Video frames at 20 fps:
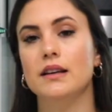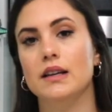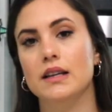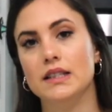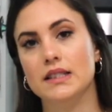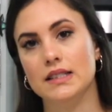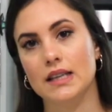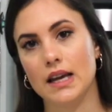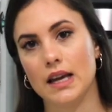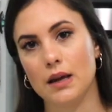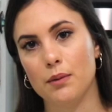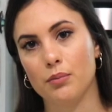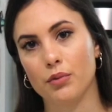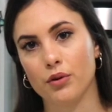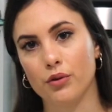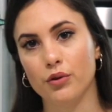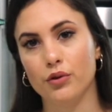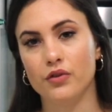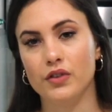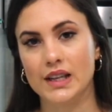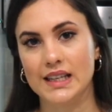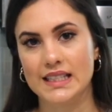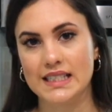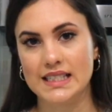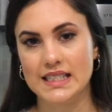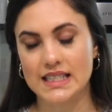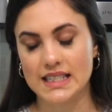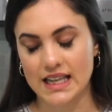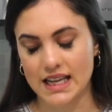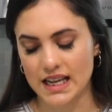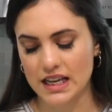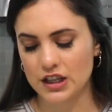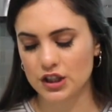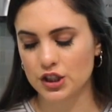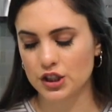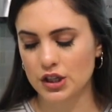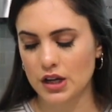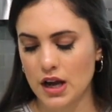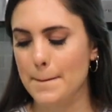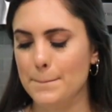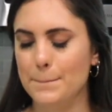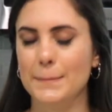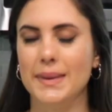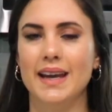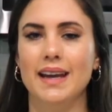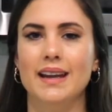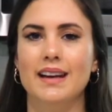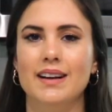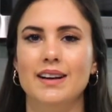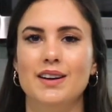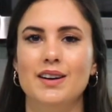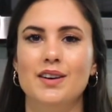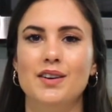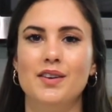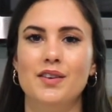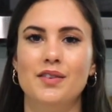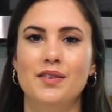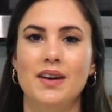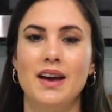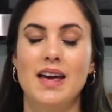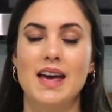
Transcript: it's a Peruvian dish made of